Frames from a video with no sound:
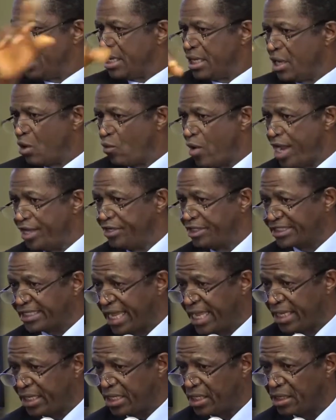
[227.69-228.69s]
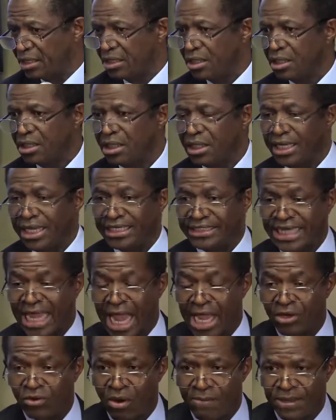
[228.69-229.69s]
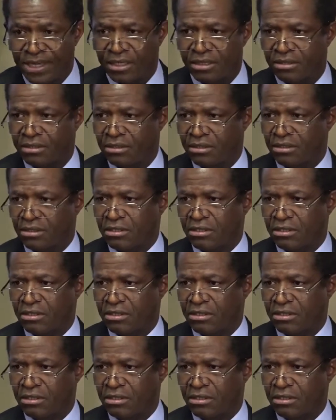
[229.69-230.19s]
The way you think is how you will be.